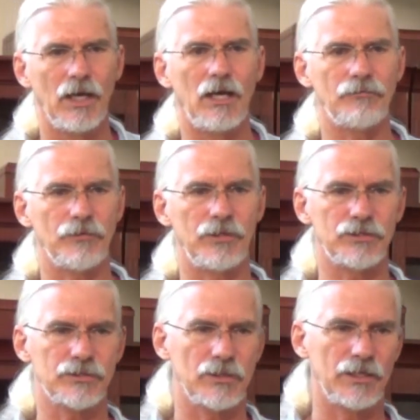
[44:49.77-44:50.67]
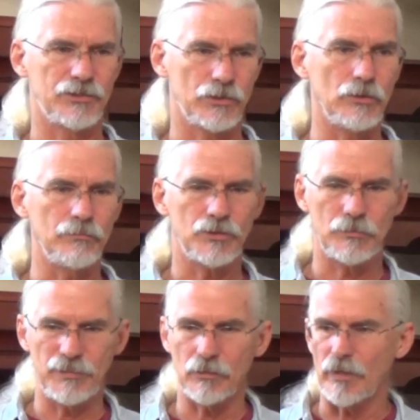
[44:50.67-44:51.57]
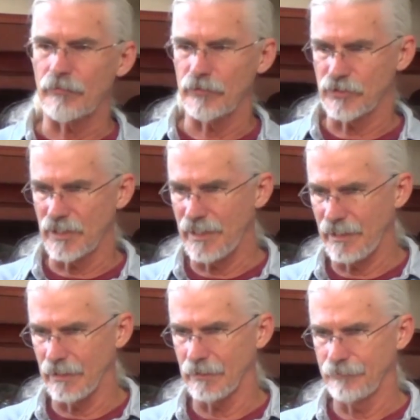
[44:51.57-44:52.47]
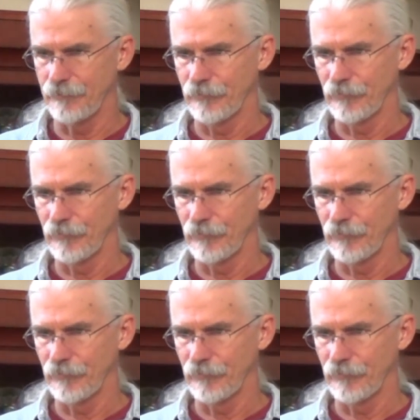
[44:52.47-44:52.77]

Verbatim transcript: often is assumed to be a reference to hell.